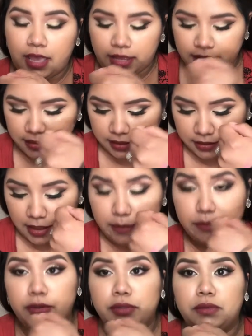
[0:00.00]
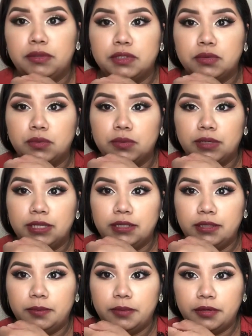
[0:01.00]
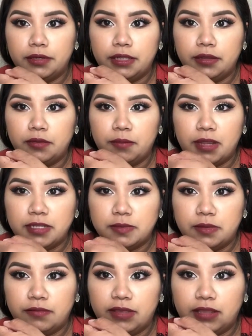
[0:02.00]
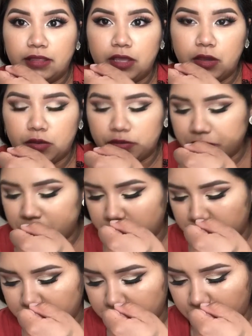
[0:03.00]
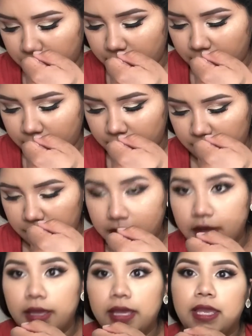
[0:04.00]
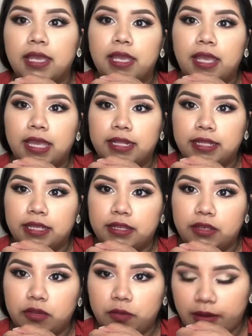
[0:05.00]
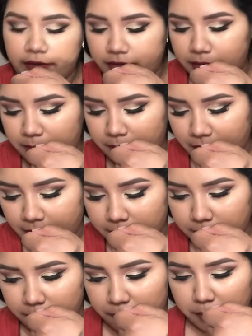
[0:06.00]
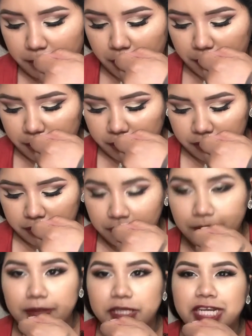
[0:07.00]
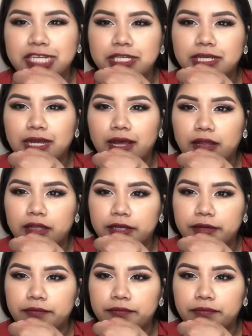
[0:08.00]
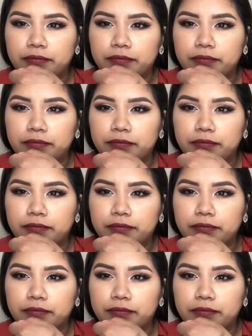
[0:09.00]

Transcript: And then that blue is really pretty. It reminds me of like the ocean or something. And then you have the matte purple magenta color.